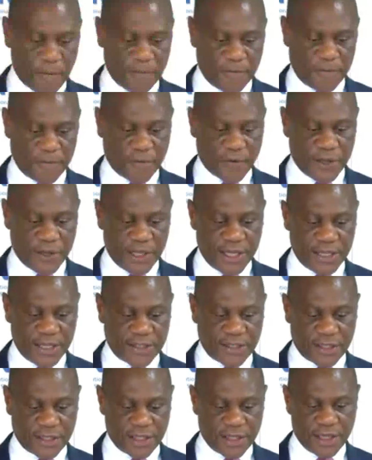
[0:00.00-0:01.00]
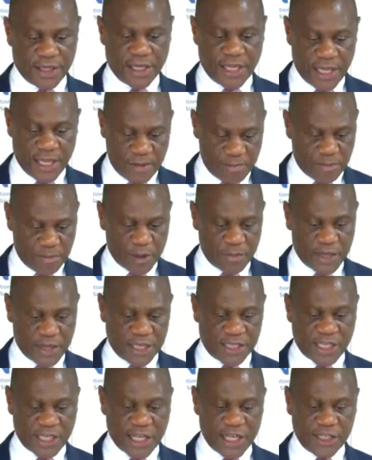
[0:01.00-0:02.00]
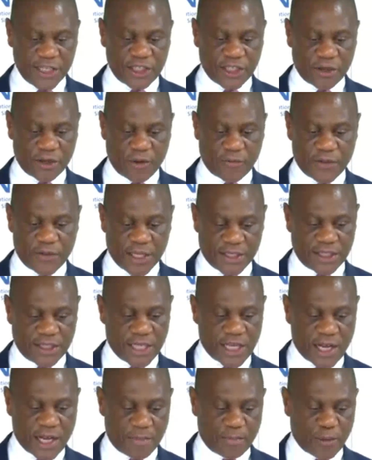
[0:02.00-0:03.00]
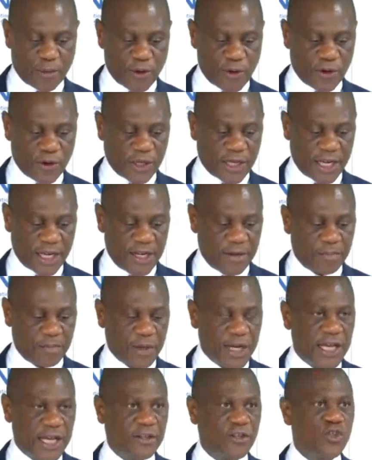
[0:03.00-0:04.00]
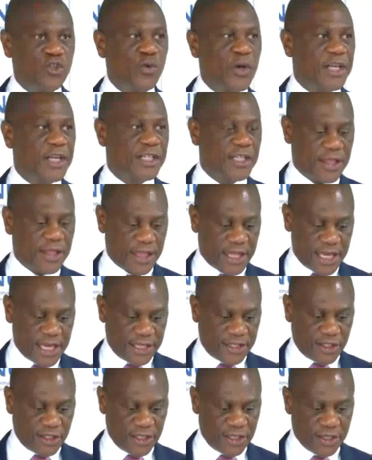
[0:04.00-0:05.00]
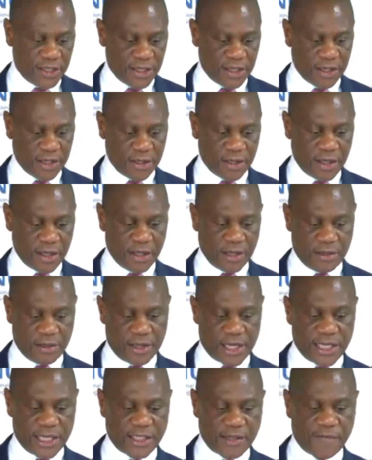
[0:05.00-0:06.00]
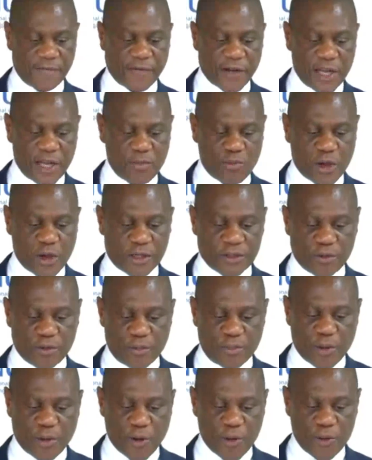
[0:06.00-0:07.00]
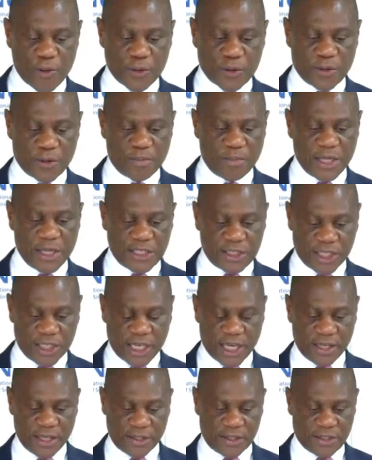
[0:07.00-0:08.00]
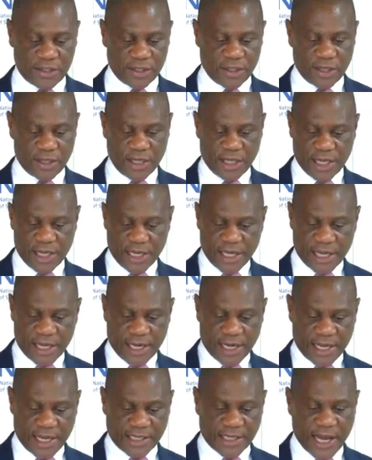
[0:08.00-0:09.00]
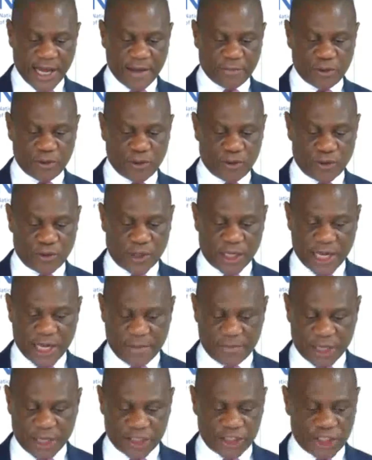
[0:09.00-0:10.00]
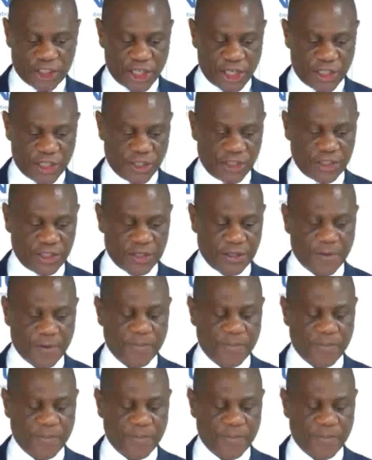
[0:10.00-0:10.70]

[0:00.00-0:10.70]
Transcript: for its implementation of the Singapore Green Plan 2030 as a framework to both mitigate and adapt to climate change,